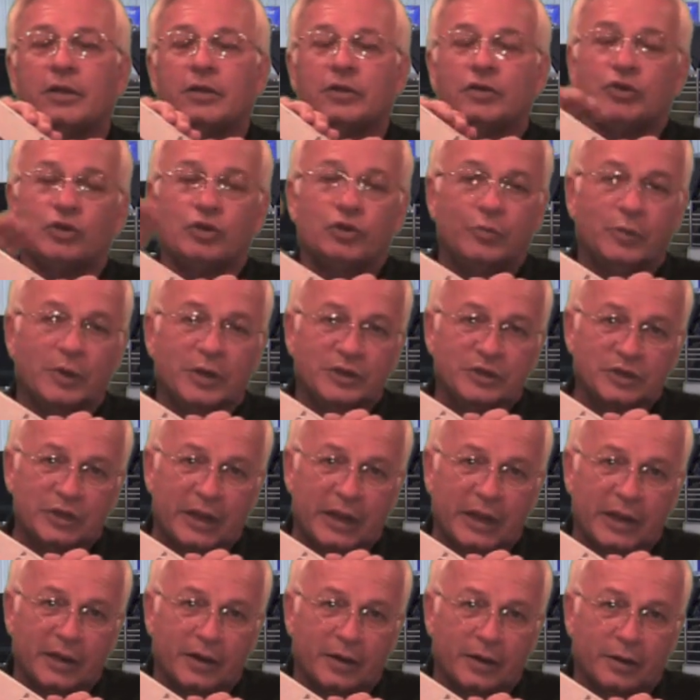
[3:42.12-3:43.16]
too much
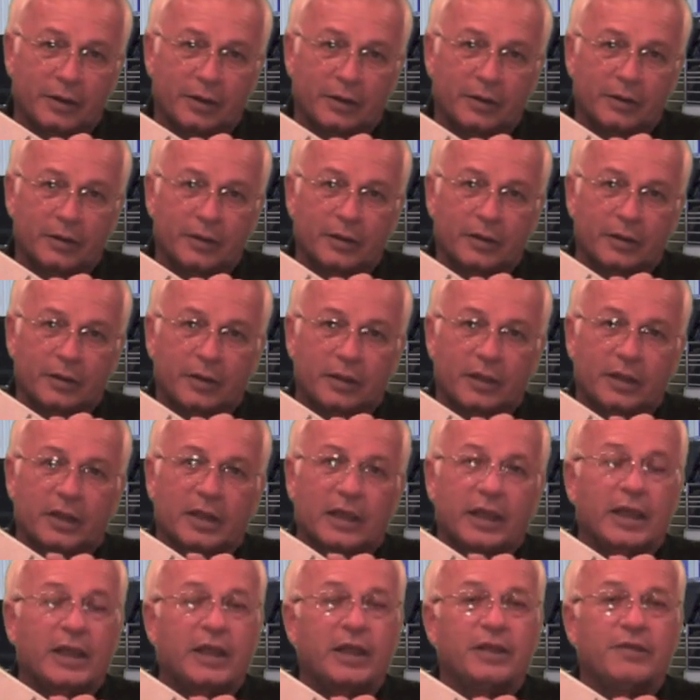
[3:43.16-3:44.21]
air,
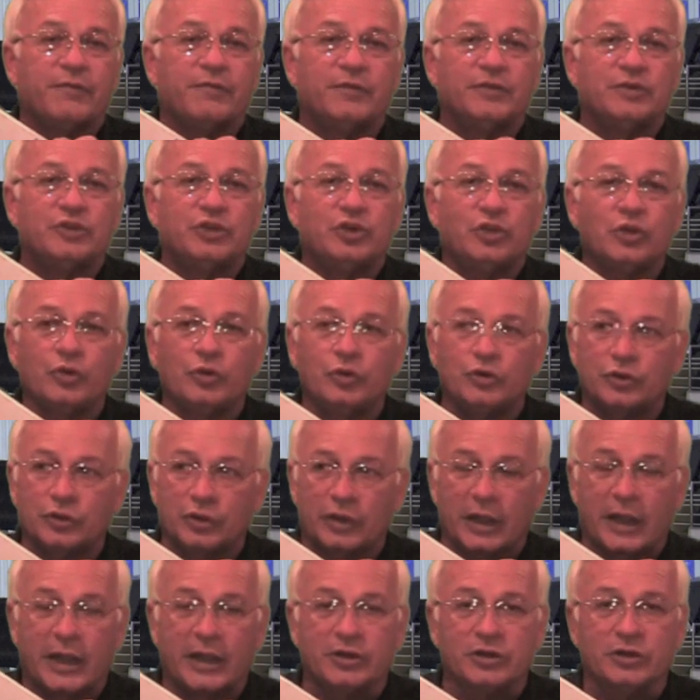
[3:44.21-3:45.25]
and if it's due
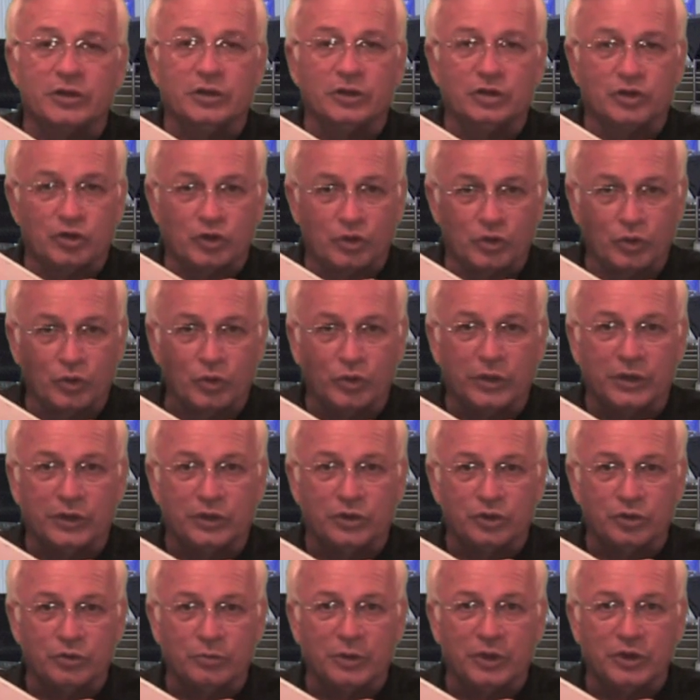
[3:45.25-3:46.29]
to actually truly
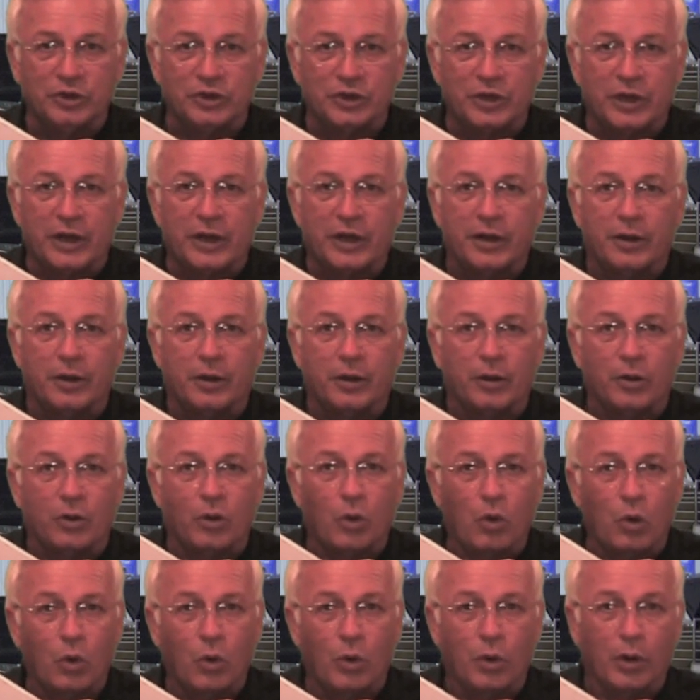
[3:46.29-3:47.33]
too much air
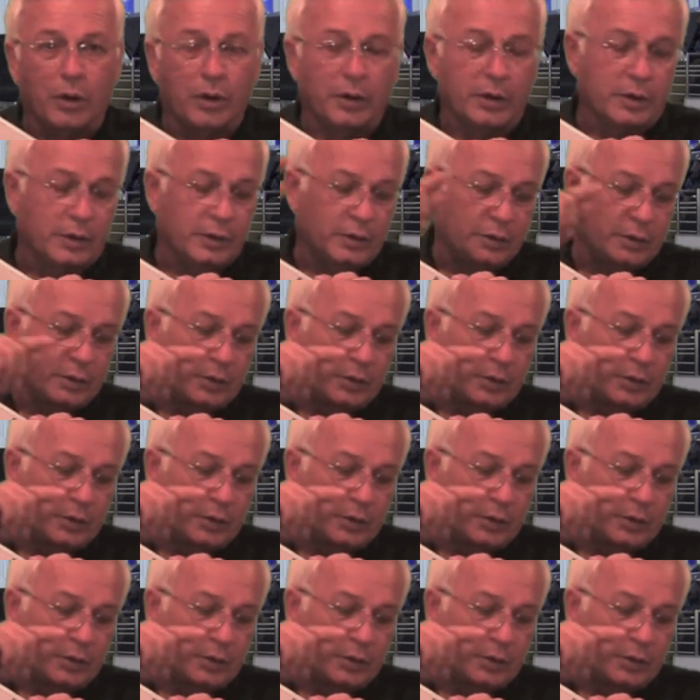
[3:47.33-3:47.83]
or